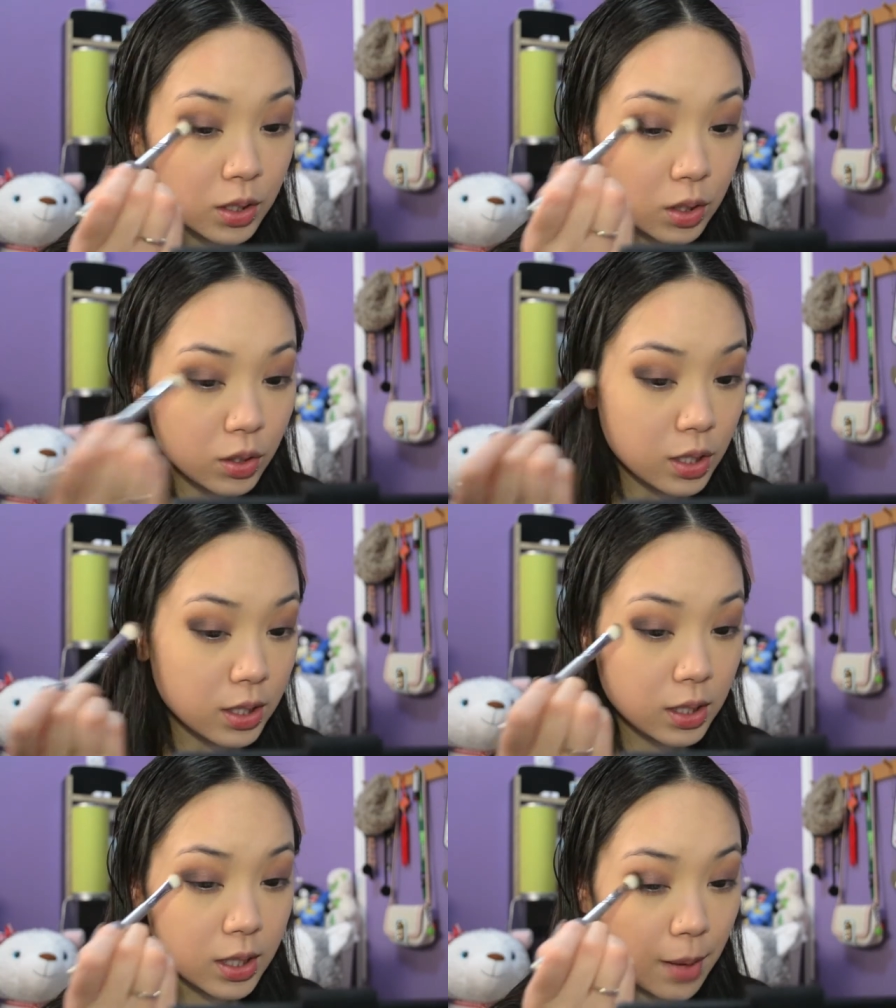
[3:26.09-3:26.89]
So
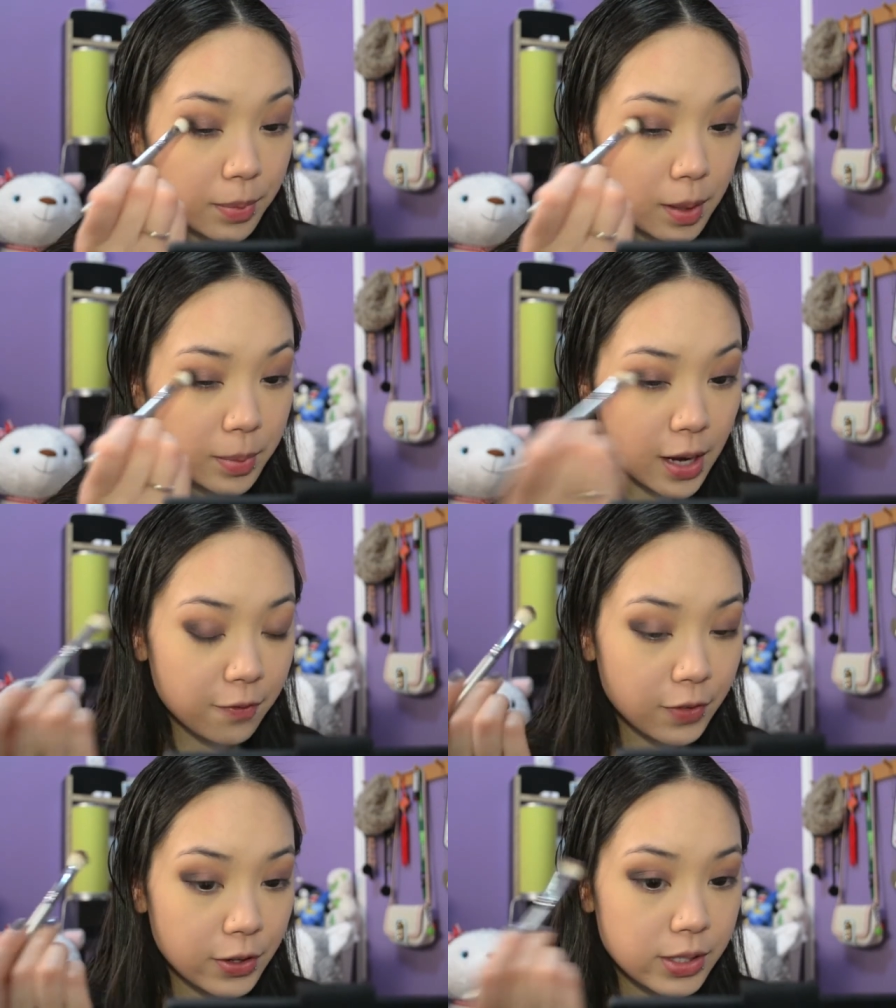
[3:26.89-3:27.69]
just tap, tap,
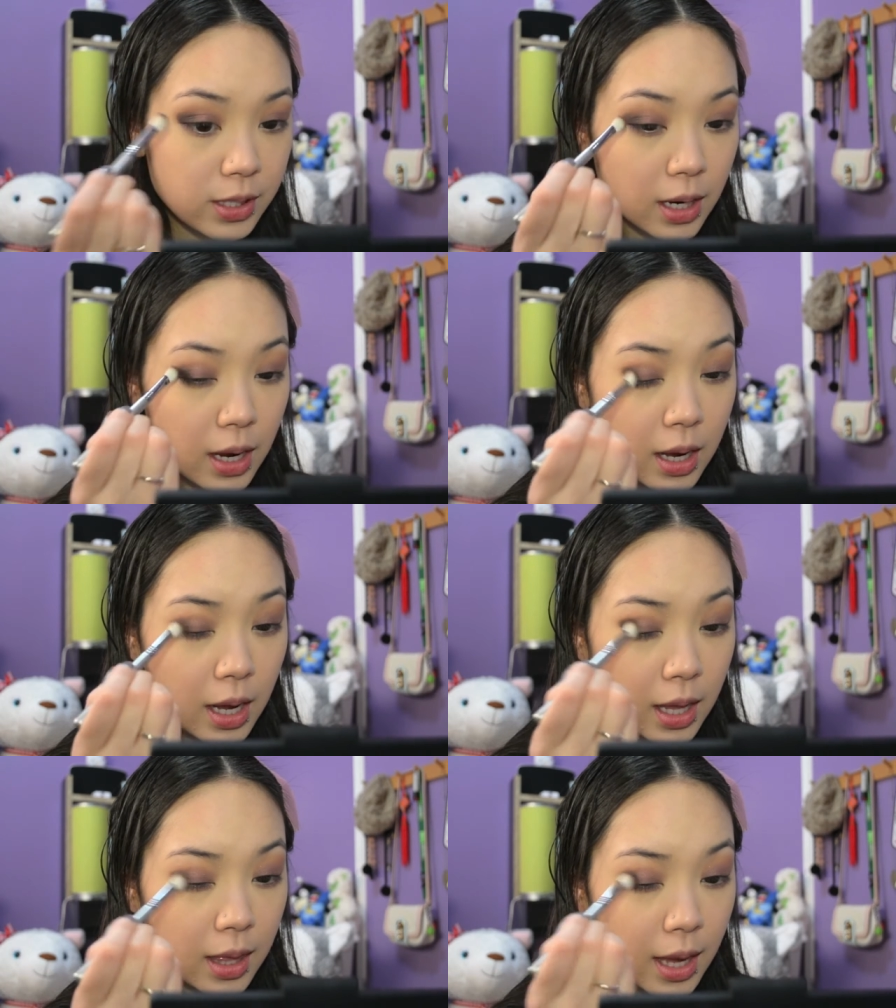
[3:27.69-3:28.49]
tap first,
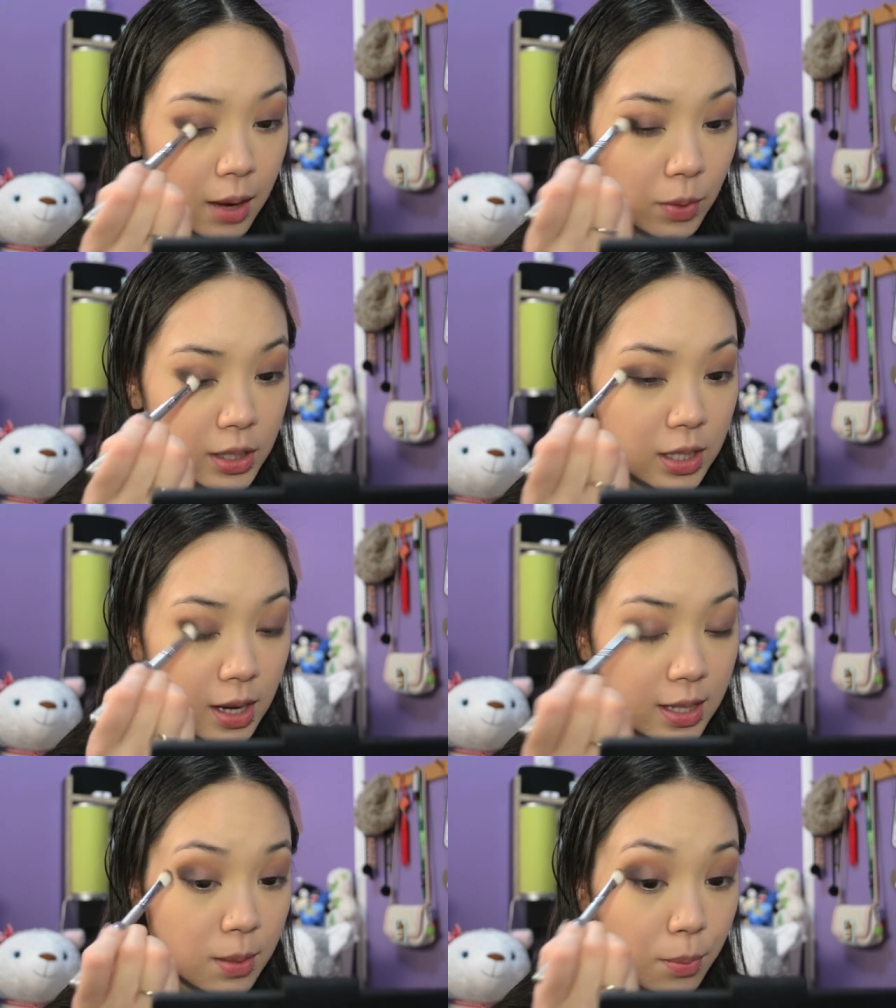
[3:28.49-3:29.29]
and then once you
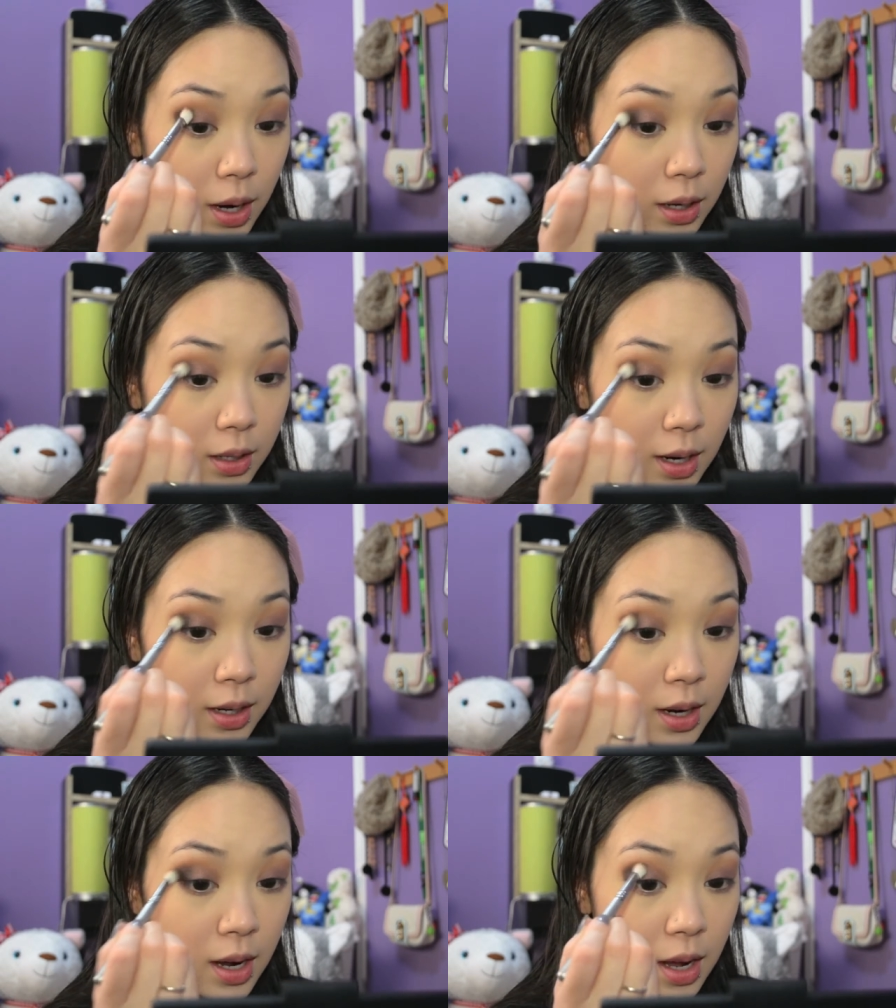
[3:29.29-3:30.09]
got some product on,
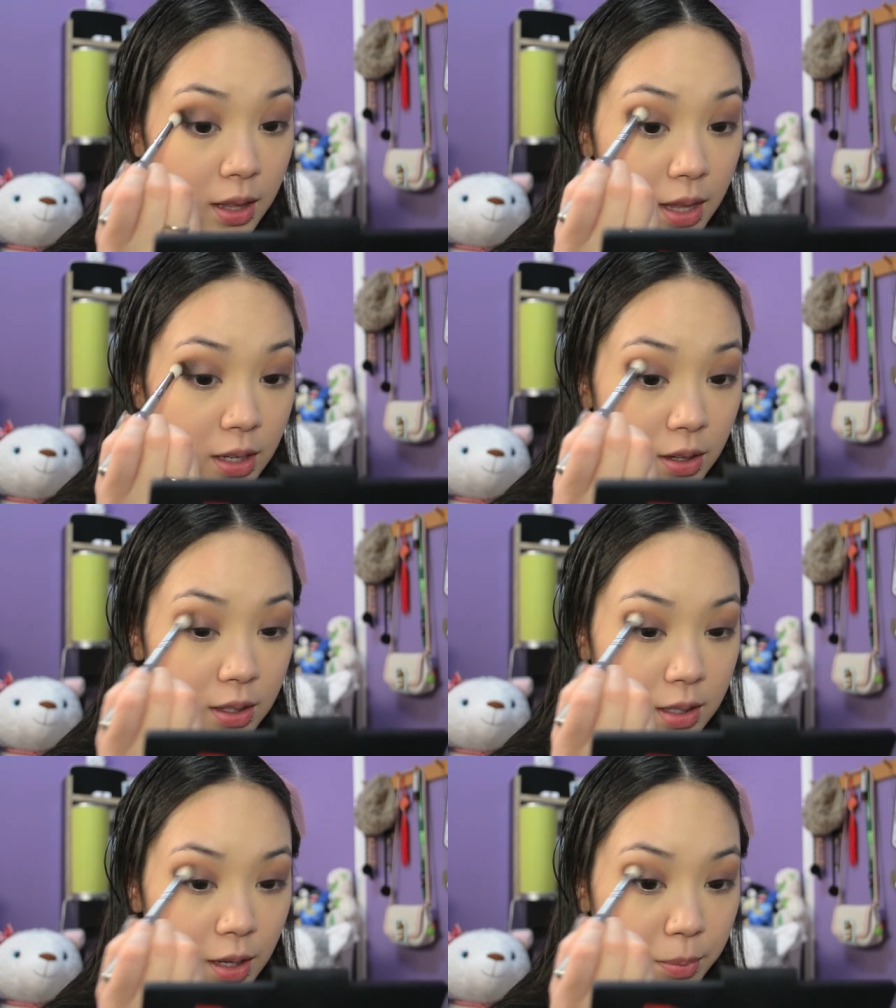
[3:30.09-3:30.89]
then you can
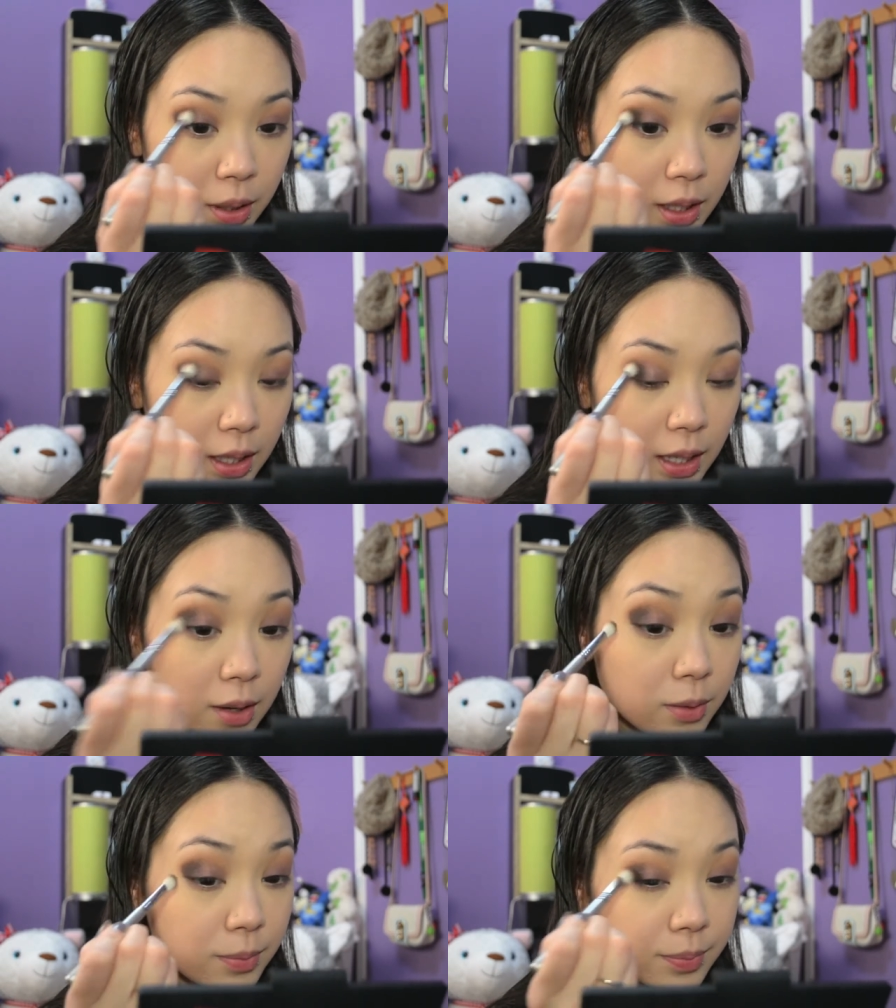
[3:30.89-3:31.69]
start blending it out.